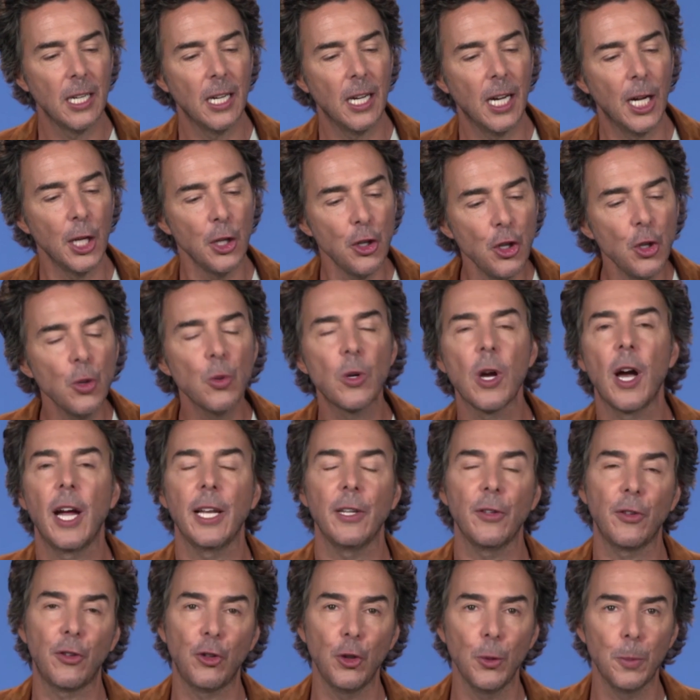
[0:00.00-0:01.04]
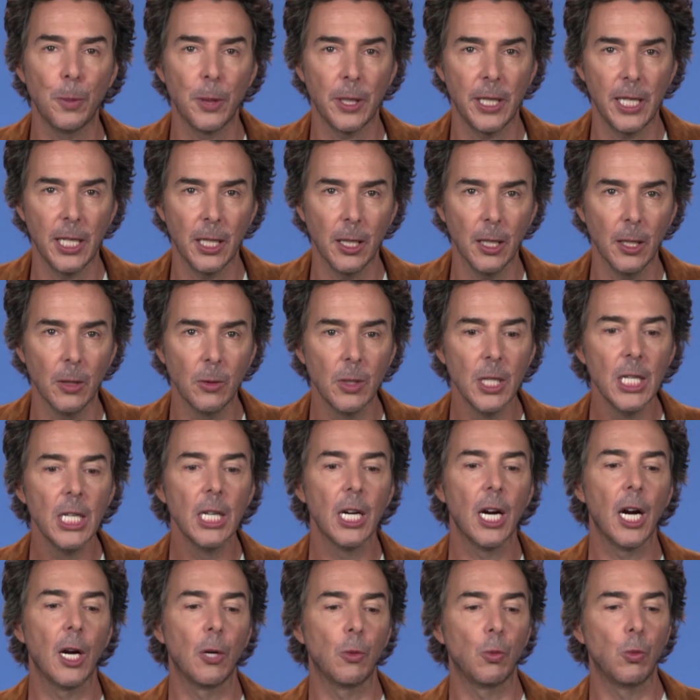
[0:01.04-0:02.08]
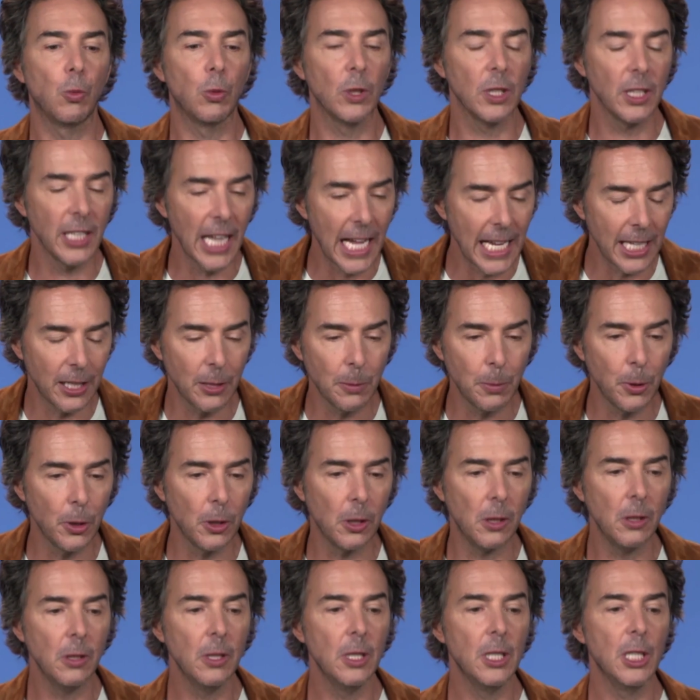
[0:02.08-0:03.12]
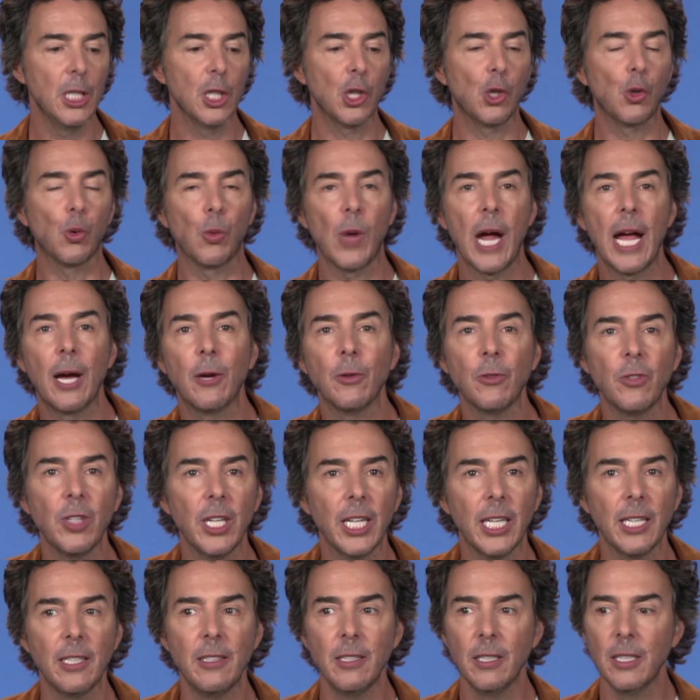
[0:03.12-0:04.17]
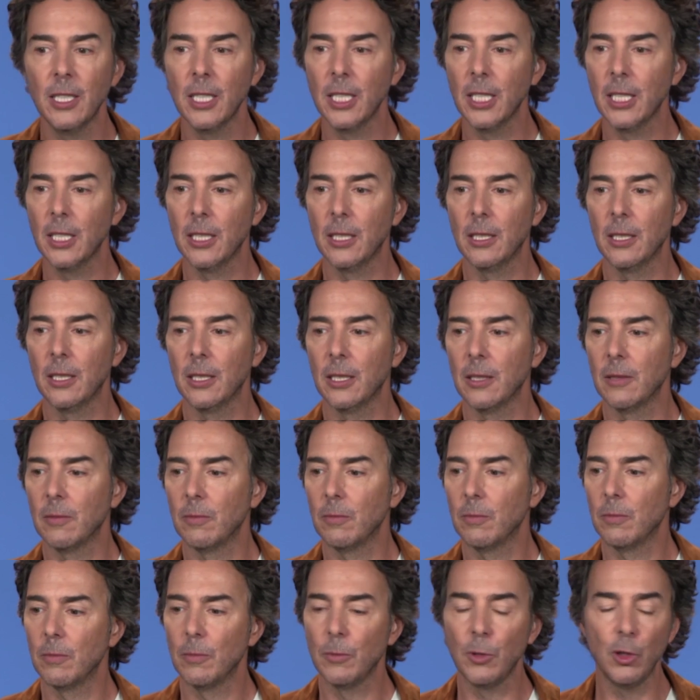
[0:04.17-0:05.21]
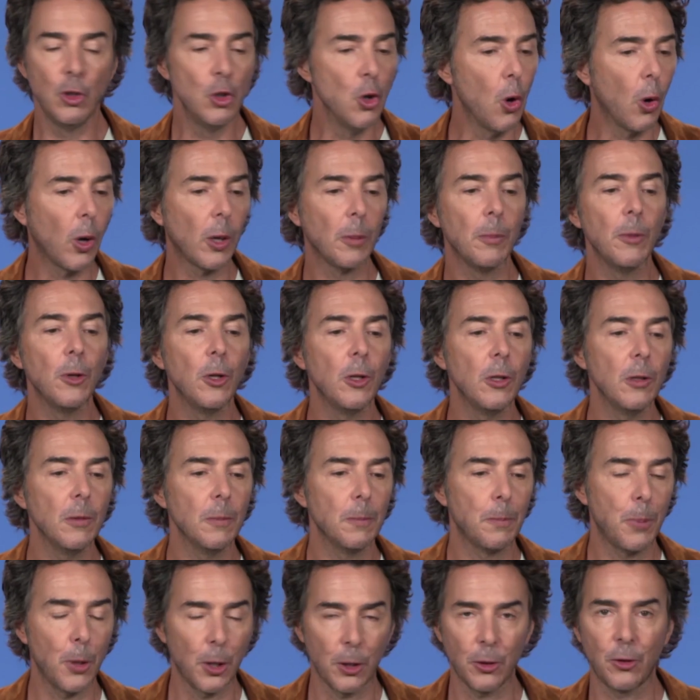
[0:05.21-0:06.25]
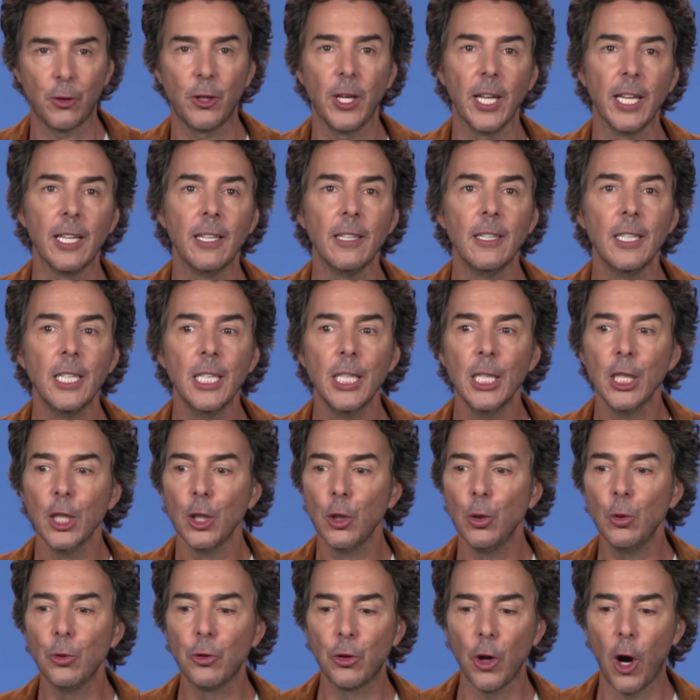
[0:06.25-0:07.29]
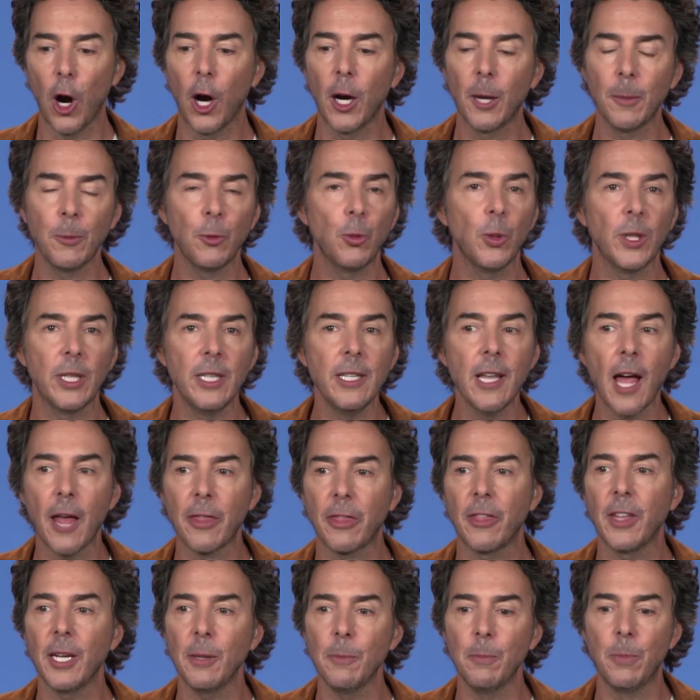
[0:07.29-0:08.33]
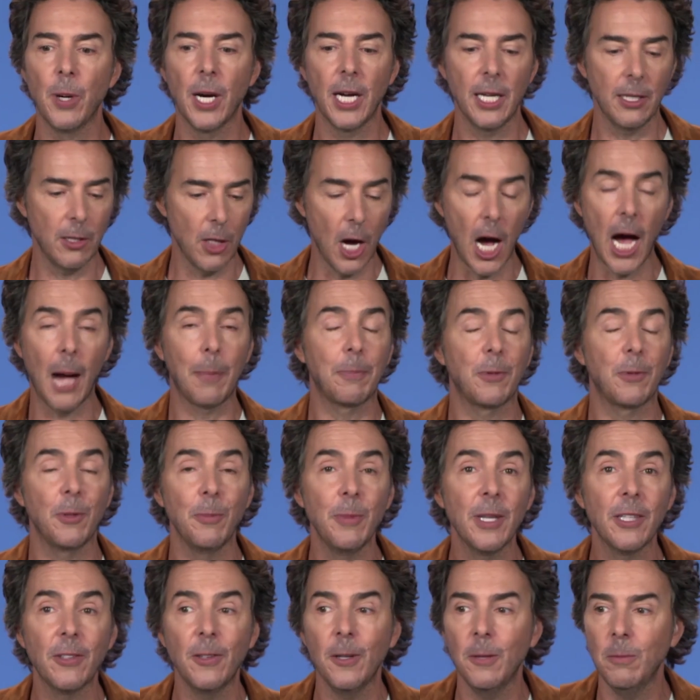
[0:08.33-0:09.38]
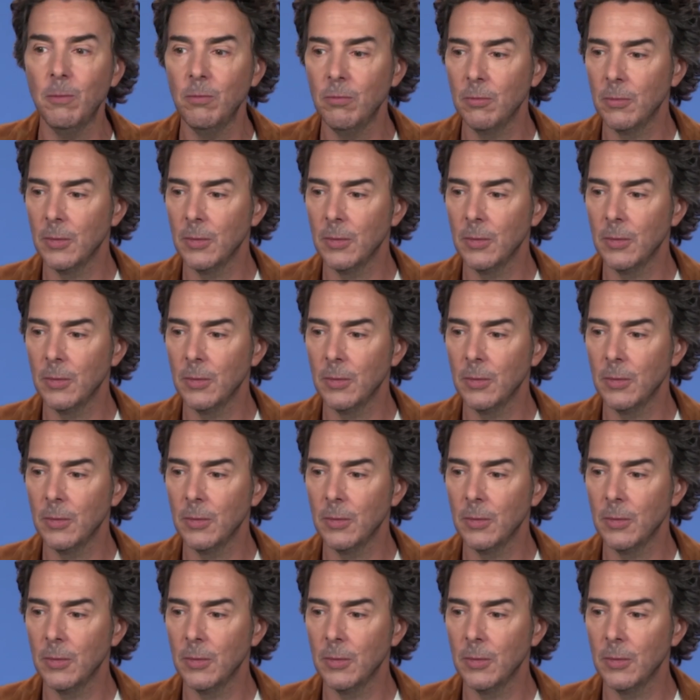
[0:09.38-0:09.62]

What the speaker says: a new kind of superhero, a relatable, grounded, normal person who's armed with nothing but optimism,